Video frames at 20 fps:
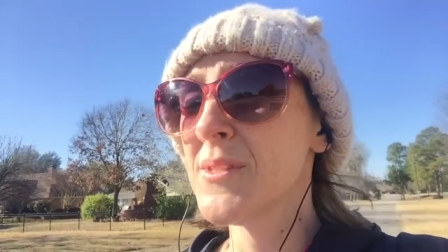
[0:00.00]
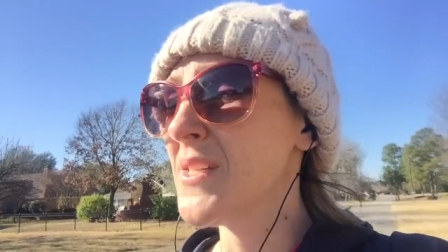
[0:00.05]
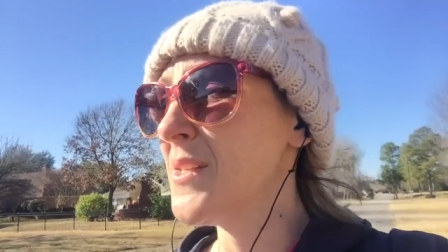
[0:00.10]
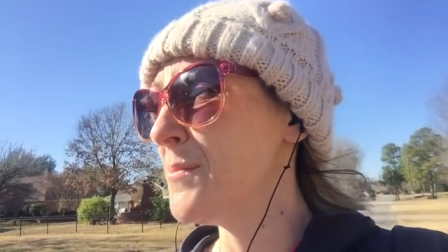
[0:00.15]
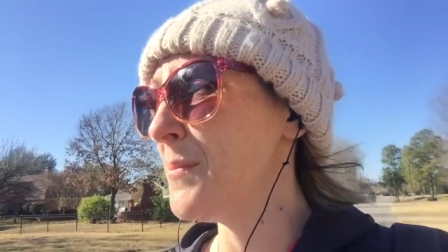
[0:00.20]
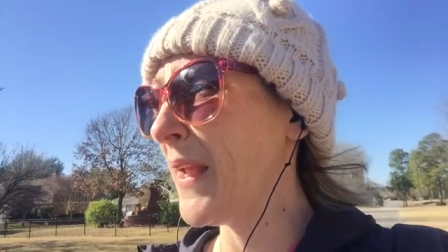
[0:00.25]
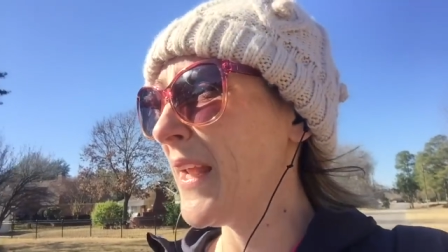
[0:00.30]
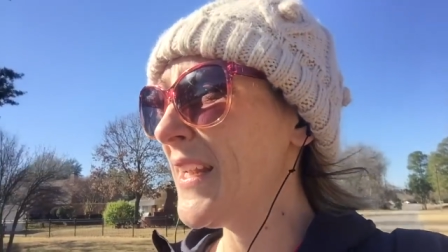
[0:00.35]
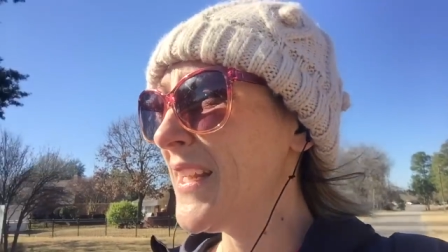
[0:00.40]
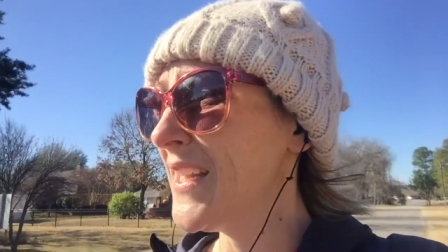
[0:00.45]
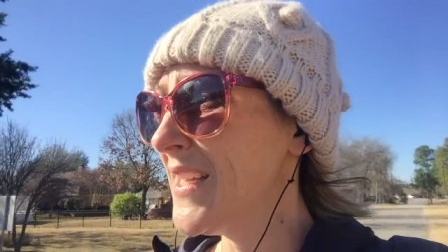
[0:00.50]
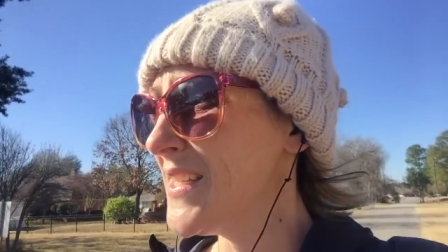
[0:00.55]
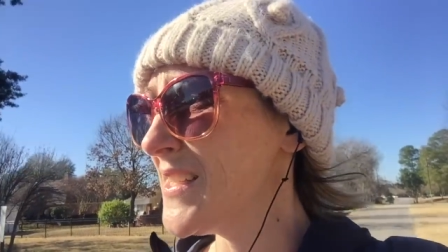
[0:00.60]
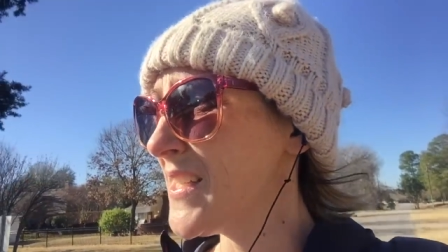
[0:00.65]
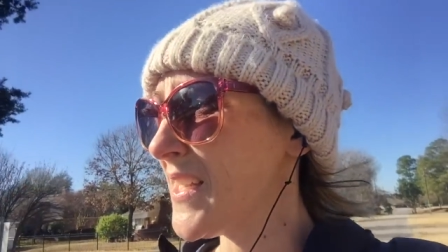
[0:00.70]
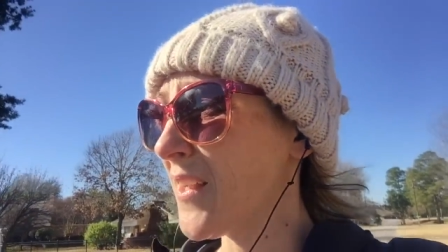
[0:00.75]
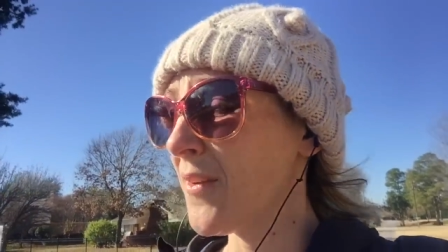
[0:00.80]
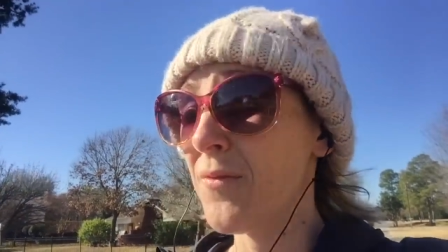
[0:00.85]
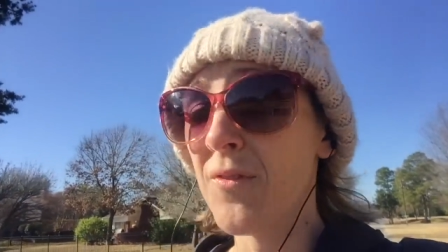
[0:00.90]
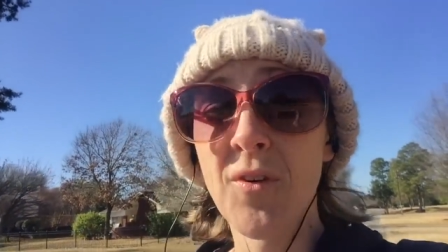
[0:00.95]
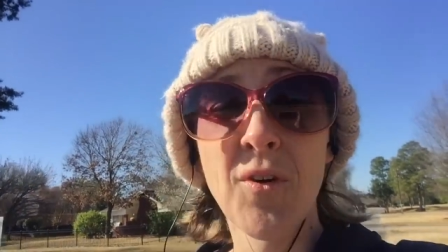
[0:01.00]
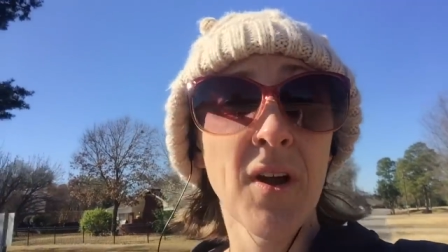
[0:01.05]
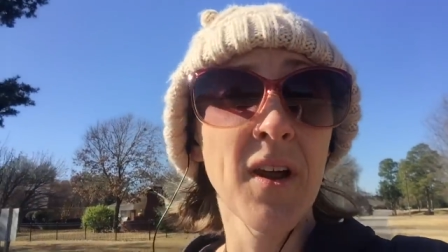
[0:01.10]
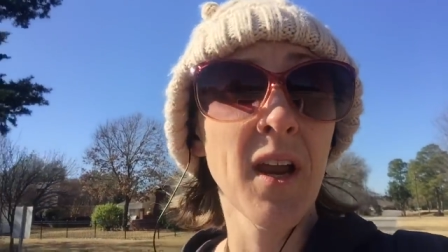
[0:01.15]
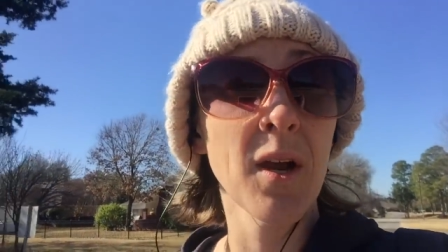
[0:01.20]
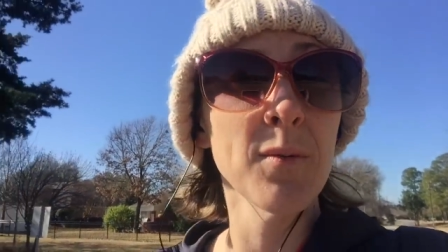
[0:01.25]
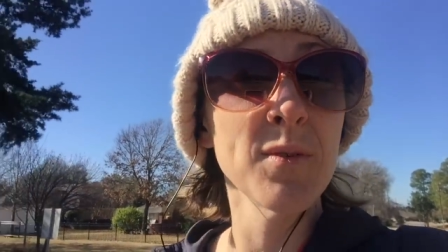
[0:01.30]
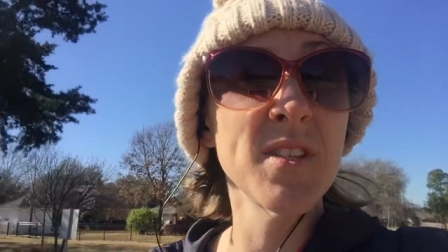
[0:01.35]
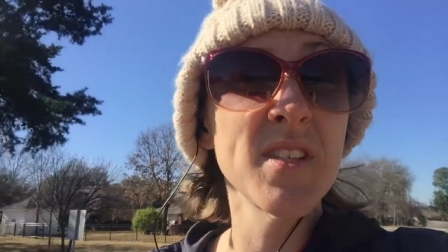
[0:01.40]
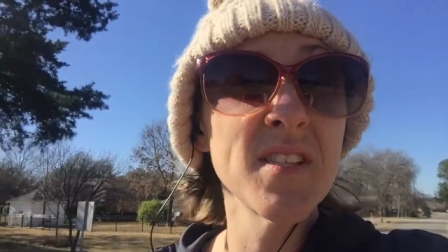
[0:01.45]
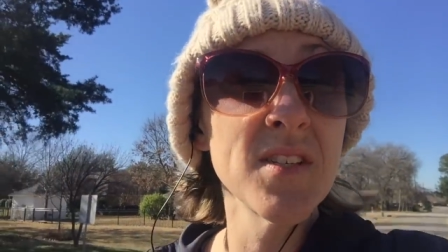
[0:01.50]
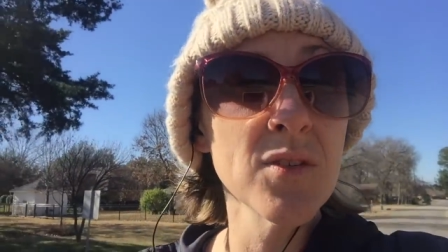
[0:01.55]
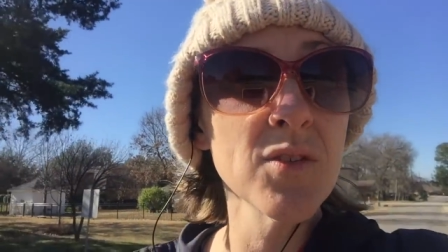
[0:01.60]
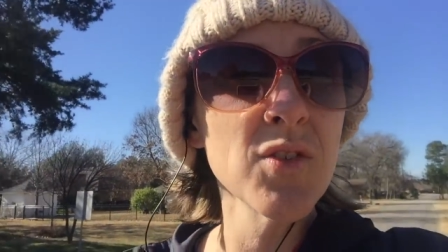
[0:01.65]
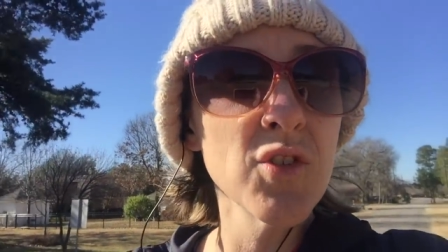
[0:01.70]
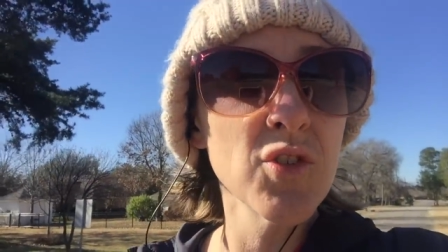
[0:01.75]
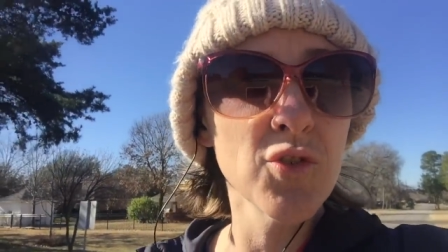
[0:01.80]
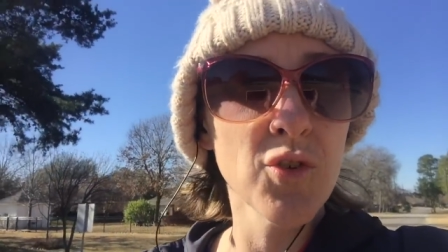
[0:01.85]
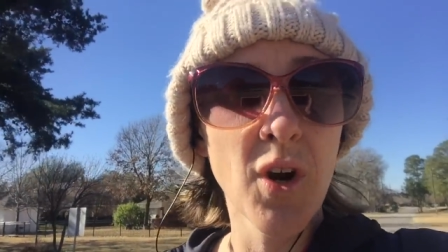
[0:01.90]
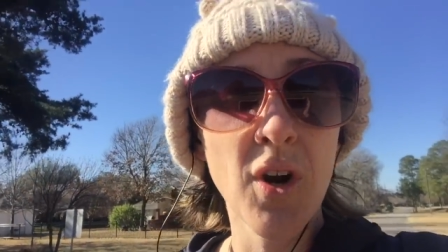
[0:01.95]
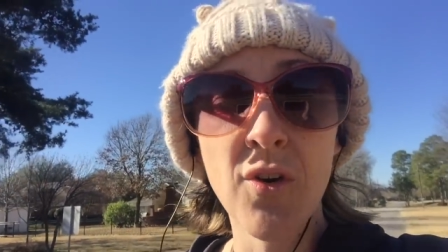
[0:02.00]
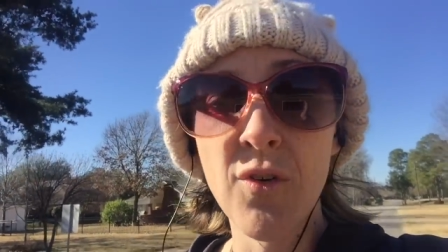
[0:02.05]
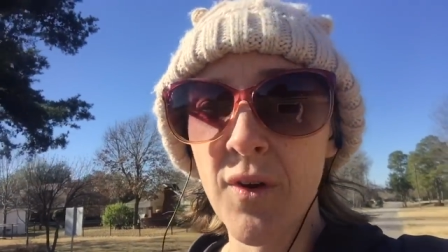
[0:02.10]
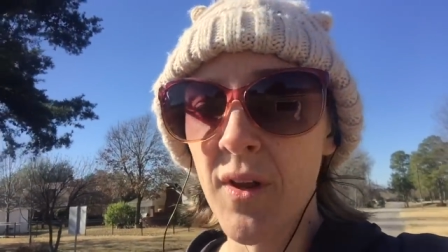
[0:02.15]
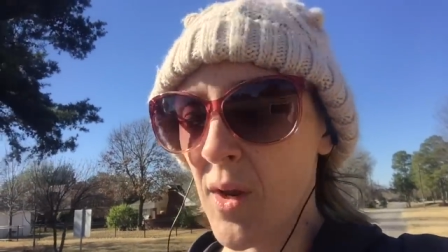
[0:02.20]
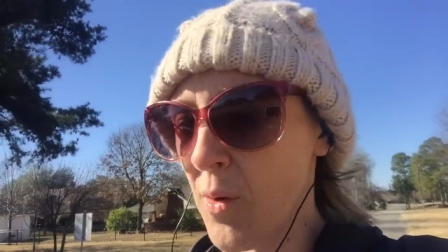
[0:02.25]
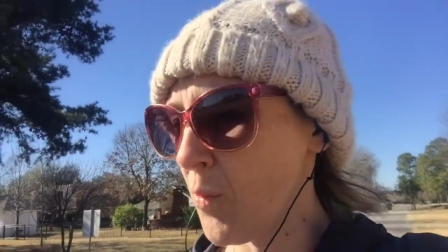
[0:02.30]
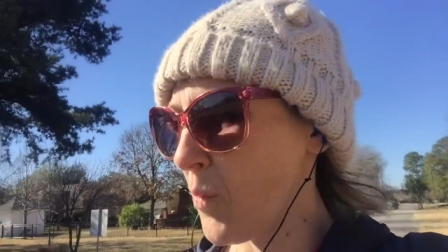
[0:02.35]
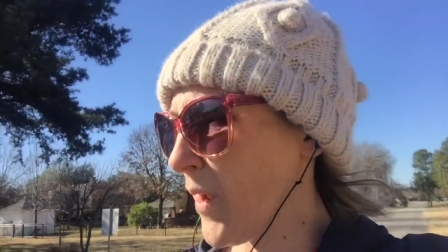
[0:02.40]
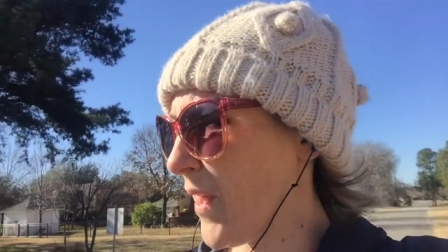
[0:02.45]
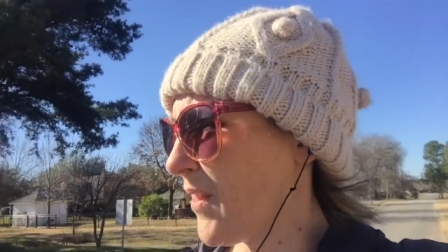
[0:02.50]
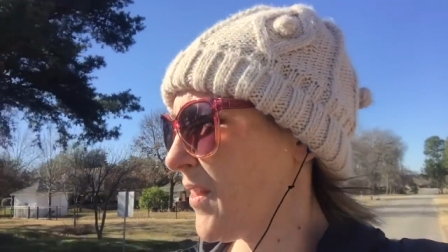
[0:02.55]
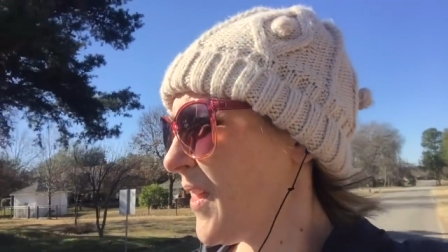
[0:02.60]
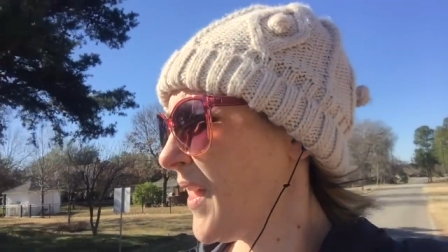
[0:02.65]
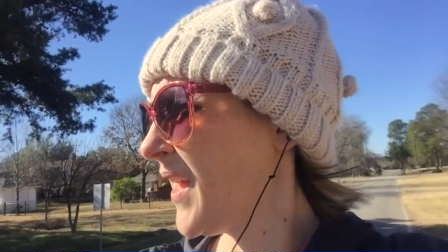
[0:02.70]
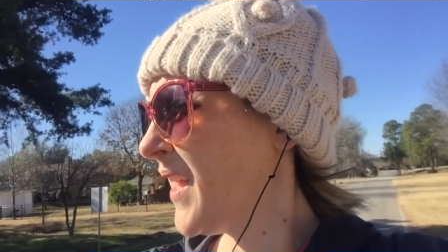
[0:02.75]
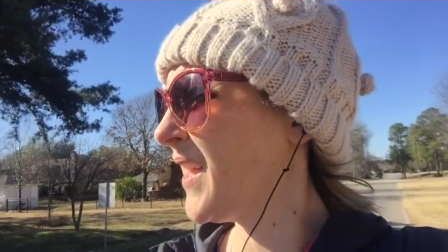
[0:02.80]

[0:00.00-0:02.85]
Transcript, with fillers: was in maintenance and I feel like I was still struggling with